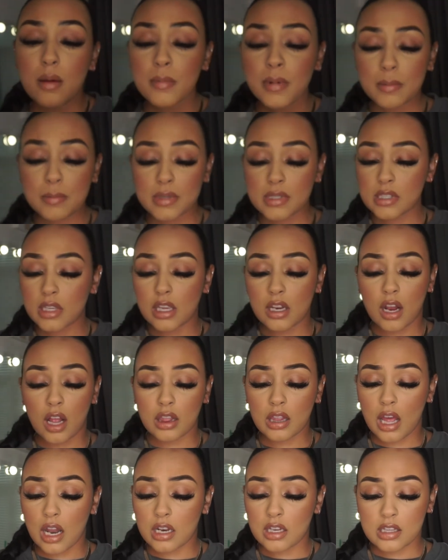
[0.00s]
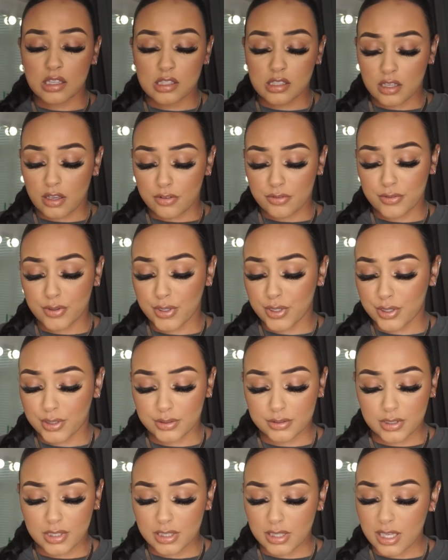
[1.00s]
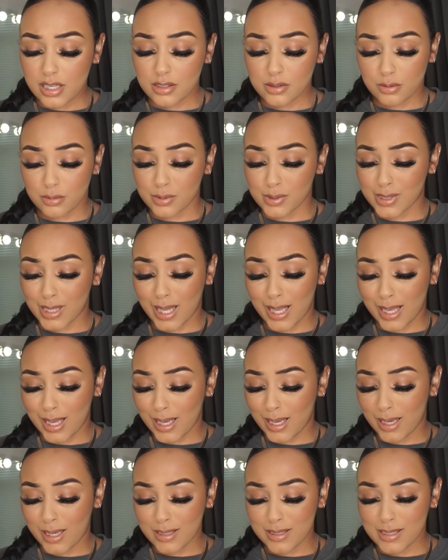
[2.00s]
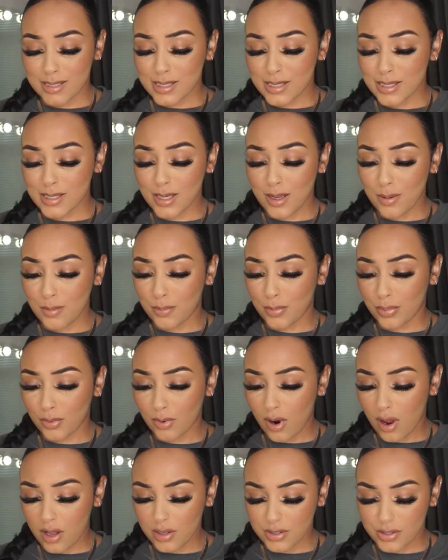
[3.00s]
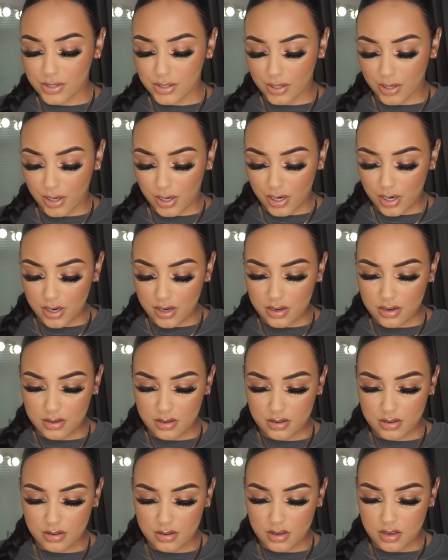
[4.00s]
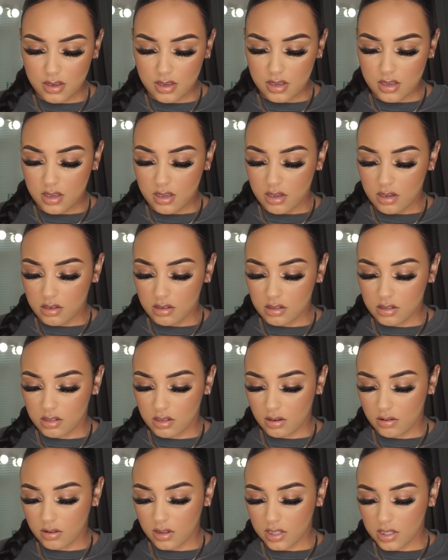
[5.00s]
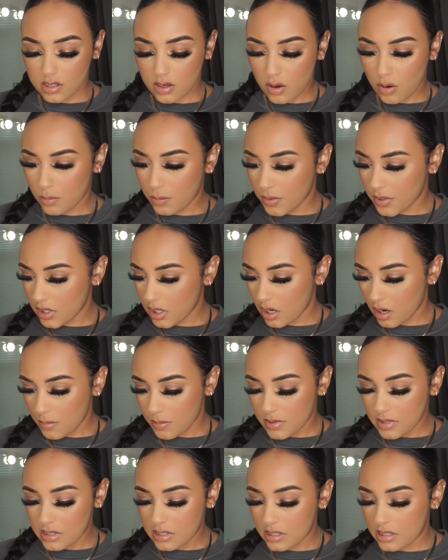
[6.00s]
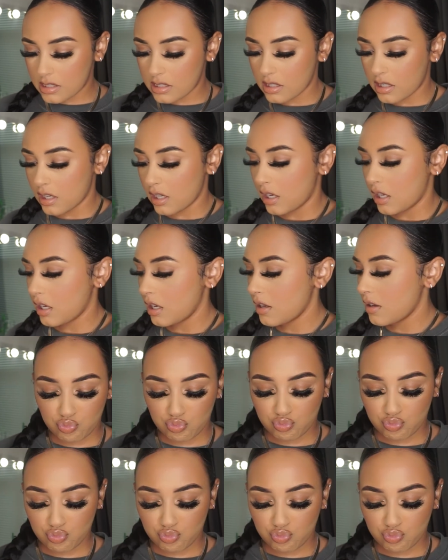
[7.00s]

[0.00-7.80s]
might be saying a lot of this stuff wrong, and that's so sad. This is a bronzer. So let's open it up and see.